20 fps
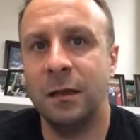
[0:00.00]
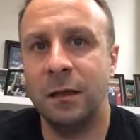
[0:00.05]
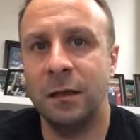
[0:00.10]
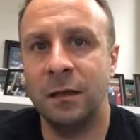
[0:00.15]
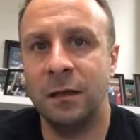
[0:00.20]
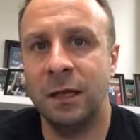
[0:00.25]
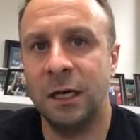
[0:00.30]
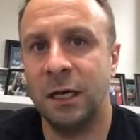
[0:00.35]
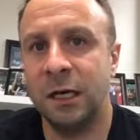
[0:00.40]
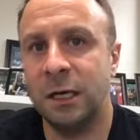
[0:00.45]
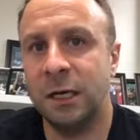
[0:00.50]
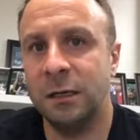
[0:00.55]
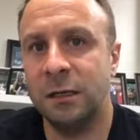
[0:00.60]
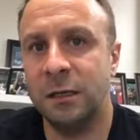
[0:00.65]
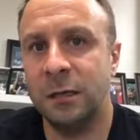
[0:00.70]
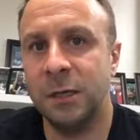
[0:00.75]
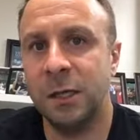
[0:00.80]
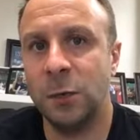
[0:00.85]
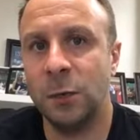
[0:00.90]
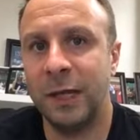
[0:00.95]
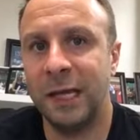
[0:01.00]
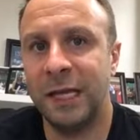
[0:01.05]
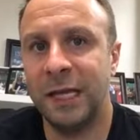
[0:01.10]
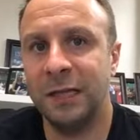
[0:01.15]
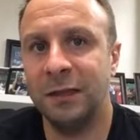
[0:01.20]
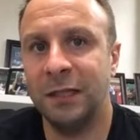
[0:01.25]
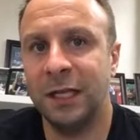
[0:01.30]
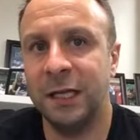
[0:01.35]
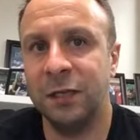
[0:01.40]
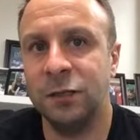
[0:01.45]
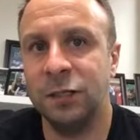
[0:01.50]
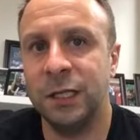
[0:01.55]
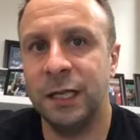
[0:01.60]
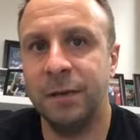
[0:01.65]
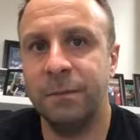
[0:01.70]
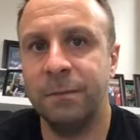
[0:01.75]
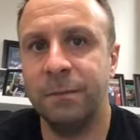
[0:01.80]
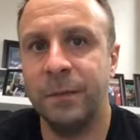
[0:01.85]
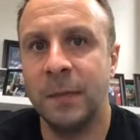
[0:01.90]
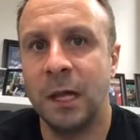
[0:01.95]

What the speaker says: the WE Leadership.